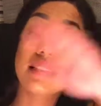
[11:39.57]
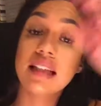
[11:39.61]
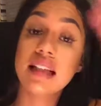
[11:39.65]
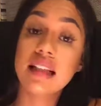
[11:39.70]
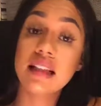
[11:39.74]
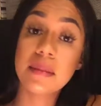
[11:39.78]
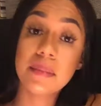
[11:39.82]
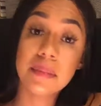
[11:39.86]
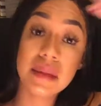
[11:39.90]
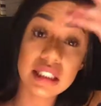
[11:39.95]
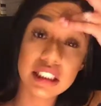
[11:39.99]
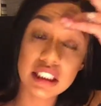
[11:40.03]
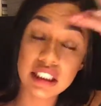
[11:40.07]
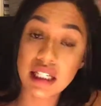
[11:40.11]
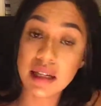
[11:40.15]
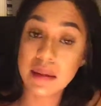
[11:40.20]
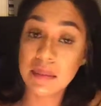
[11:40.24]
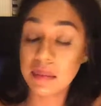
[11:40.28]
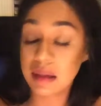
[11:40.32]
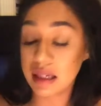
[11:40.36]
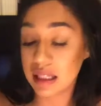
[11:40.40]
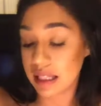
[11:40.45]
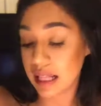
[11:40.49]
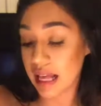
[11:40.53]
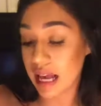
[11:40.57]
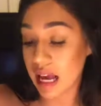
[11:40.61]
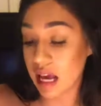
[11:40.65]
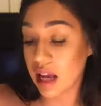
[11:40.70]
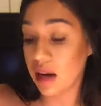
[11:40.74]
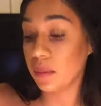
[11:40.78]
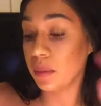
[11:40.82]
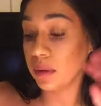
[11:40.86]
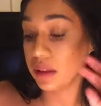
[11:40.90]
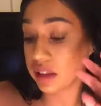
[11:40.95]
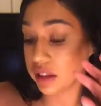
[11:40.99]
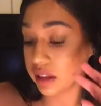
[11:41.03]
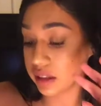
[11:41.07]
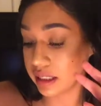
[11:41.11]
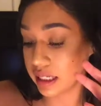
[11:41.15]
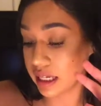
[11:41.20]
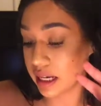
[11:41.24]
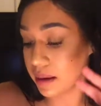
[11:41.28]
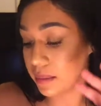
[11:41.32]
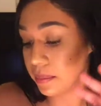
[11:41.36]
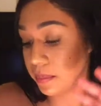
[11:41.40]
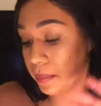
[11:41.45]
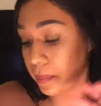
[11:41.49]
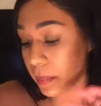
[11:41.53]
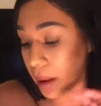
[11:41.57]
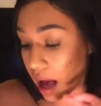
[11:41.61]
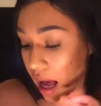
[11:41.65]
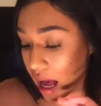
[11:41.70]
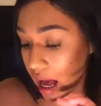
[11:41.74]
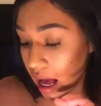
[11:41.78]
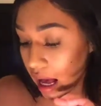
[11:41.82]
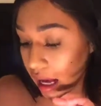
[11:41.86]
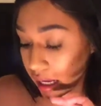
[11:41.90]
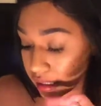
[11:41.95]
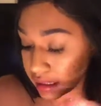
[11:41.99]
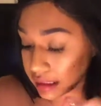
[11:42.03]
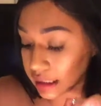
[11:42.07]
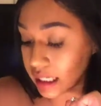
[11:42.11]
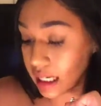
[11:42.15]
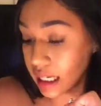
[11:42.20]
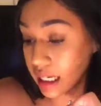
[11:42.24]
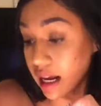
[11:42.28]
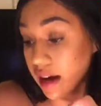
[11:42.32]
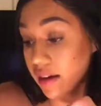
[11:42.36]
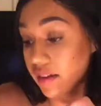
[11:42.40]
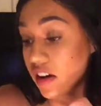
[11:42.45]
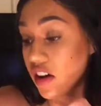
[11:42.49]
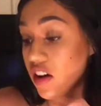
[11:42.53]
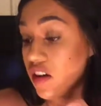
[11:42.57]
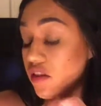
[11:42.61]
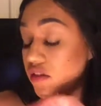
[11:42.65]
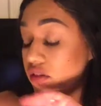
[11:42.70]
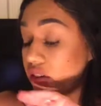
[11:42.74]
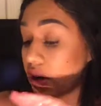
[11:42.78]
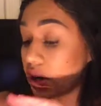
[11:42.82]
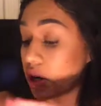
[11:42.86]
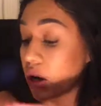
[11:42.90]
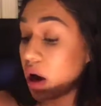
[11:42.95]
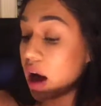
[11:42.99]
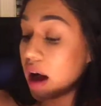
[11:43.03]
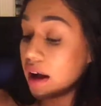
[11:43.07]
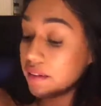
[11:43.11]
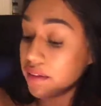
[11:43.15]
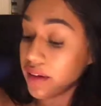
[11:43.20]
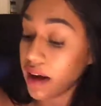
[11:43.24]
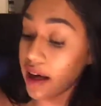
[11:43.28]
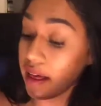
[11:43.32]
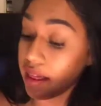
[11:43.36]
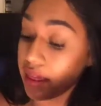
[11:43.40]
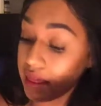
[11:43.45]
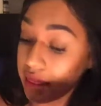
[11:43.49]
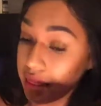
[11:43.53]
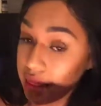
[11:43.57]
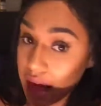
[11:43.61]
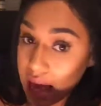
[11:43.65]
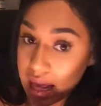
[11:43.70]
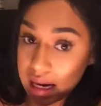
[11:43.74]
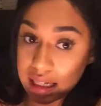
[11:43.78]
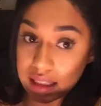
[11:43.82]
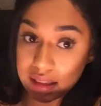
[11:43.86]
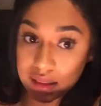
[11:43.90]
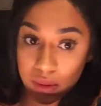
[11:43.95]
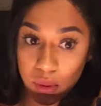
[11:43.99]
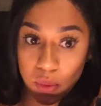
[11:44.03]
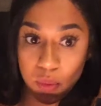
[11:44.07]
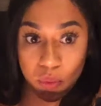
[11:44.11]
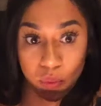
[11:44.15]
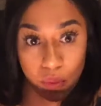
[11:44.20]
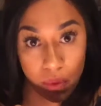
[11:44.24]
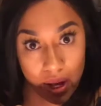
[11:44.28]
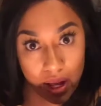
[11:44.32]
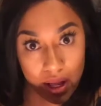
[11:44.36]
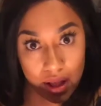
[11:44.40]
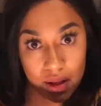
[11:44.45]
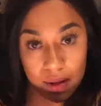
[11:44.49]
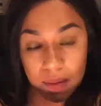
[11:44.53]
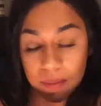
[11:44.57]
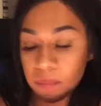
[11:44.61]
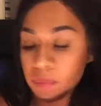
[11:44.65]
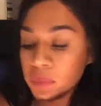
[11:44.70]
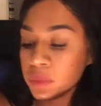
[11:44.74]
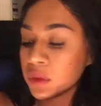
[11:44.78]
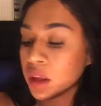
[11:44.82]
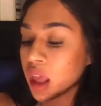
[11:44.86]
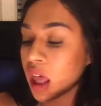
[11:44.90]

Then the bitch hit me in the head with her damn box, and I have a photo of that as well.